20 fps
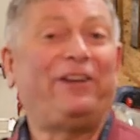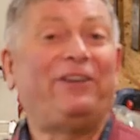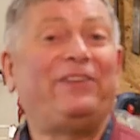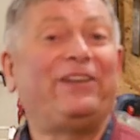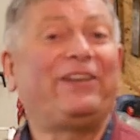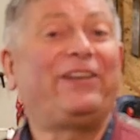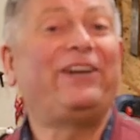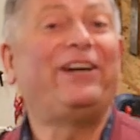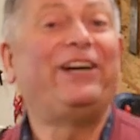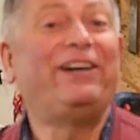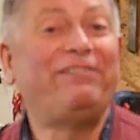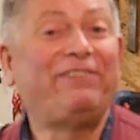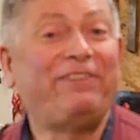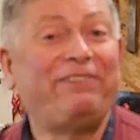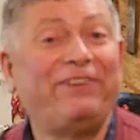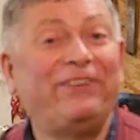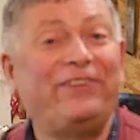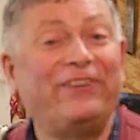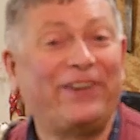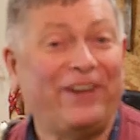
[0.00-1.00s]
the curve
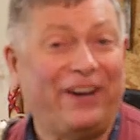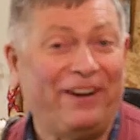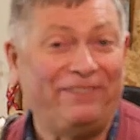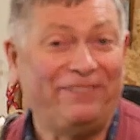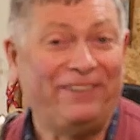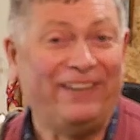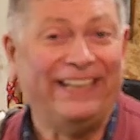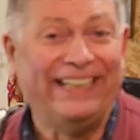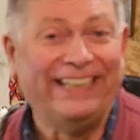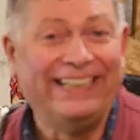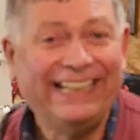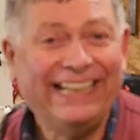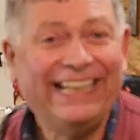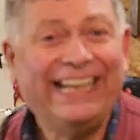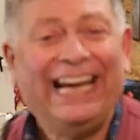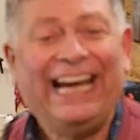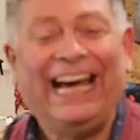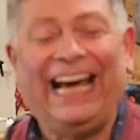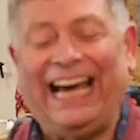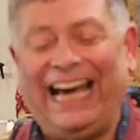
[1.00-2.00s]
of your coffin.
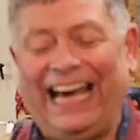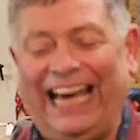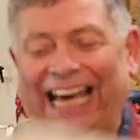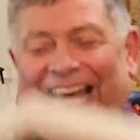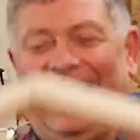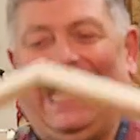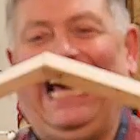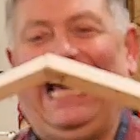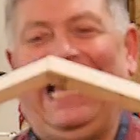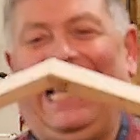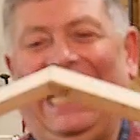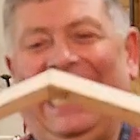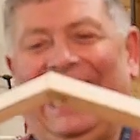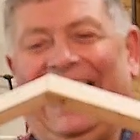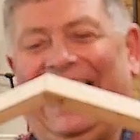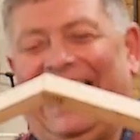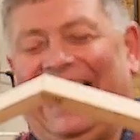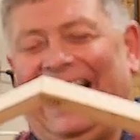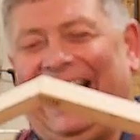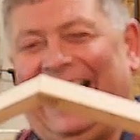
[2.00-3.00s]

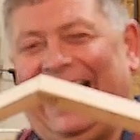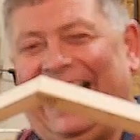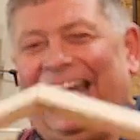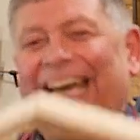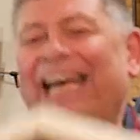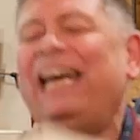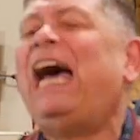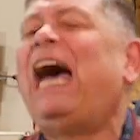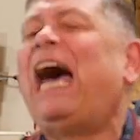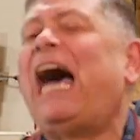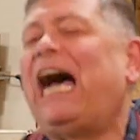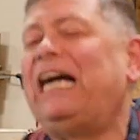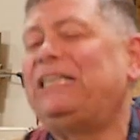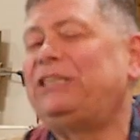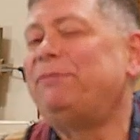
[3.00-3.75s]
I